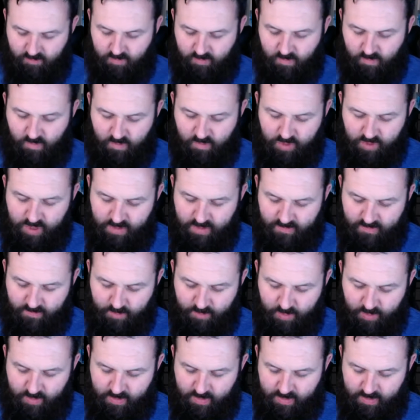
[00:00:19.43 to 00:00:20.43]
Just
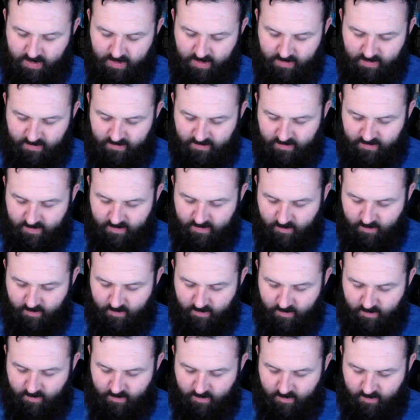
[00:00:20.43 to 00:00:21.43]
putting in some
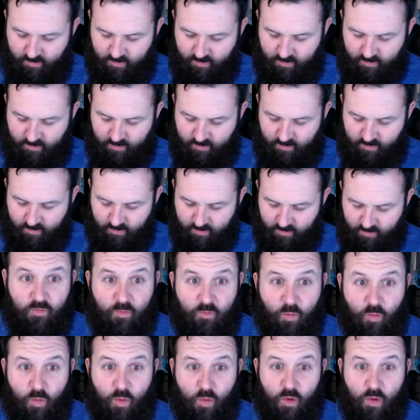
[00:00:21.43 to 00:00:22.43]
content
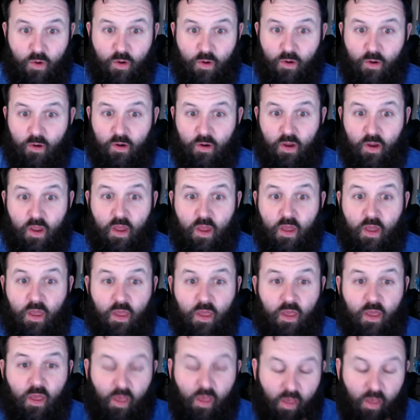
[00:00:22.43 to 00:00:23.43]
for
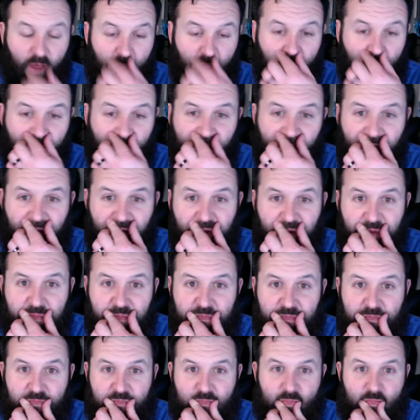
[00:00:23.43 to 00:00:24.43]

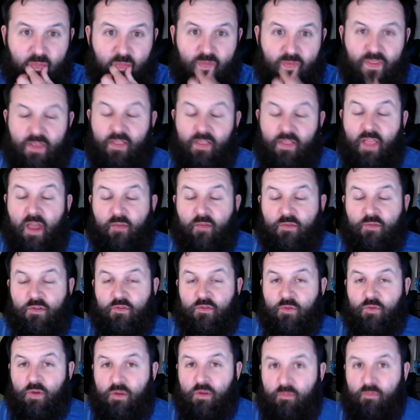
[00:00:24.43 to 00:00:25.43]
the live
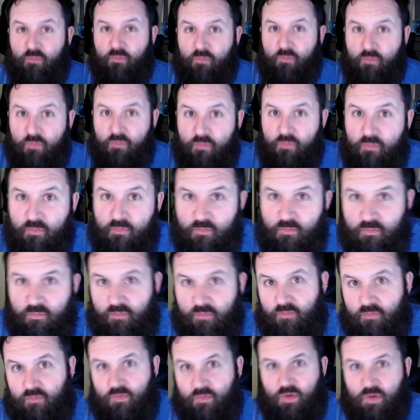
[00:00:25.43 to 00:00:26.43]
stream
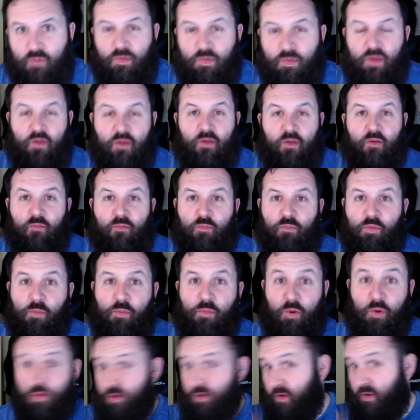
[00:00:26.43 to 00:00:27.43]
to be
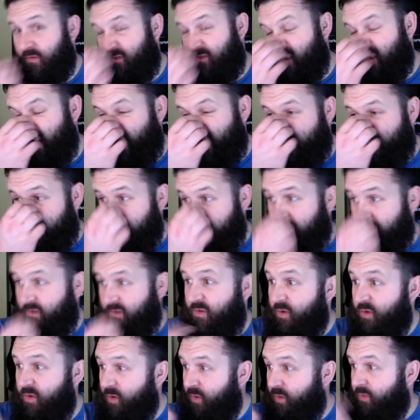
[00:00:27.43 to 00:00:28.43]
promoted on Facebook.
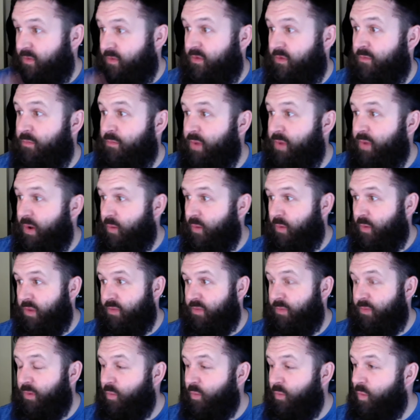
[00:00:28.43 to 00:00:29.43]
So bear
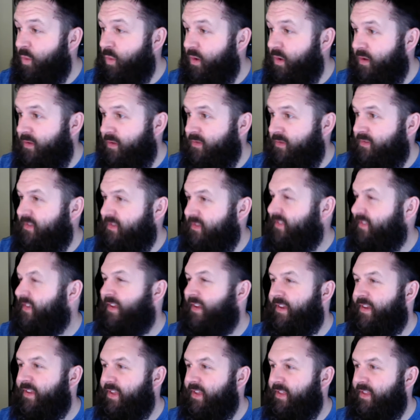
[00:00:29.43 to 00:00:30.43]
with me 1
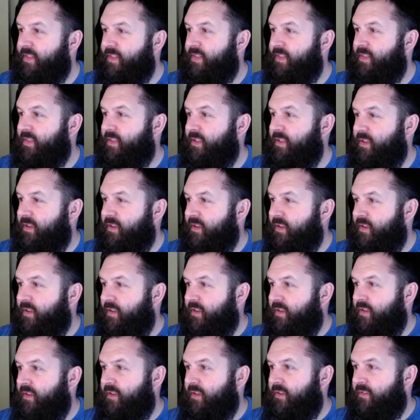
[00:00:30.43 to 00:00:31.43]
second
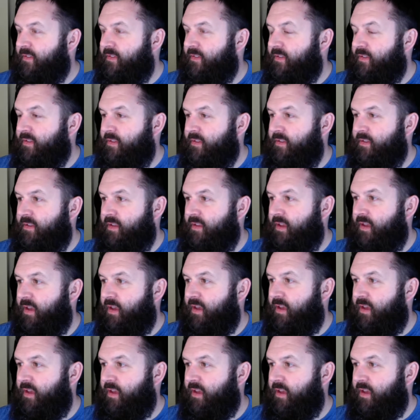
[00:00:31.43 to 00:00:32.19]
tonight.